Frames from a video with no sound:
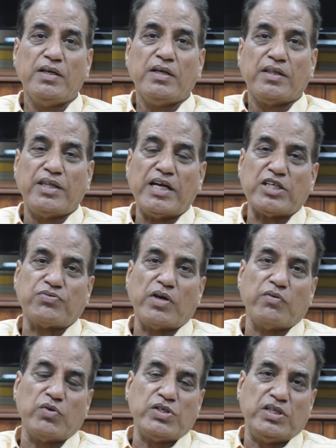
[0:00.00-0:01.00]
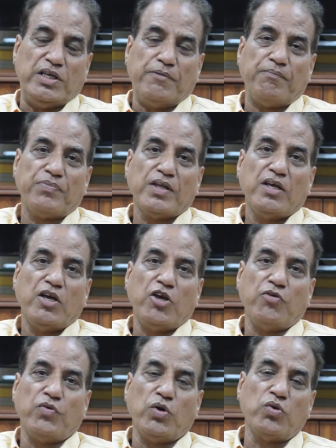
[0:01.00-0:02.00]
That's why we see,
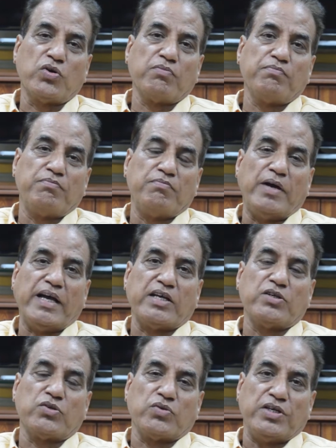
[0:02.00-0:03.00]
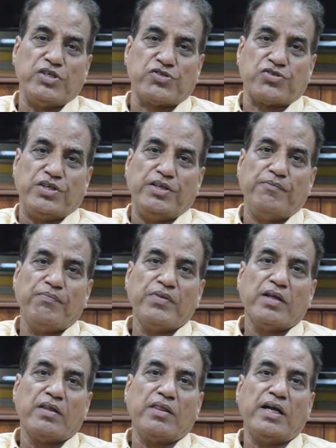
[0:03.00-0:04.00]
if we look back into the history,
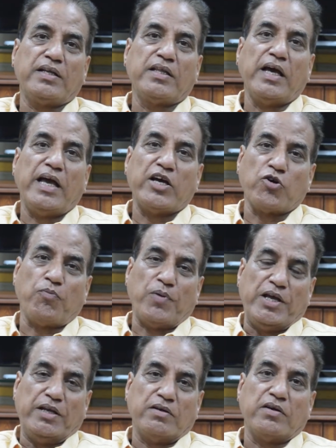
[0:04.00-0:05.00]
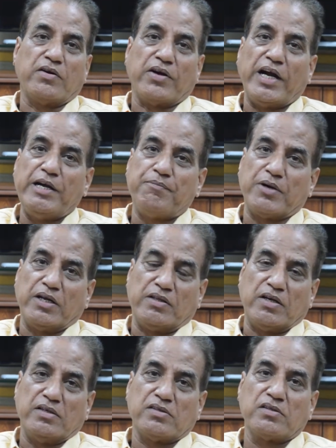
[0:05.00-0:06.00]
that the aeroplane, Wright
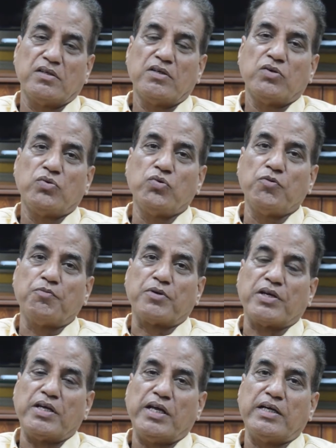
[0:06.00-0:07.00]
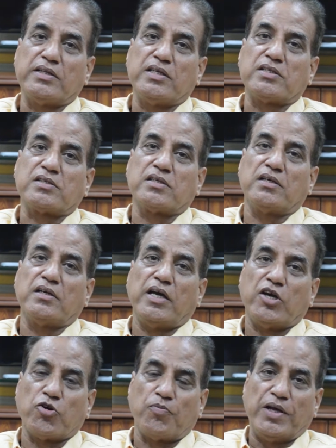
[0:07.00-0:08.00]
brothers, who invent this
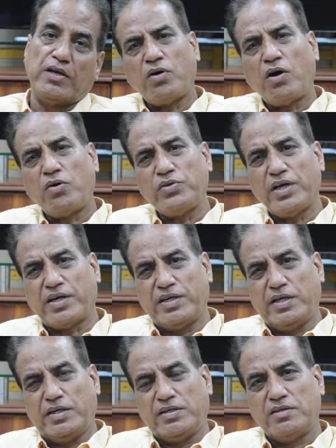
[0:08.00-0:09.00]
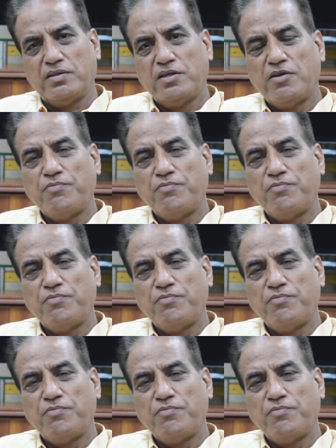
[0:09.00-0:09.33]
aeroplane, how they created.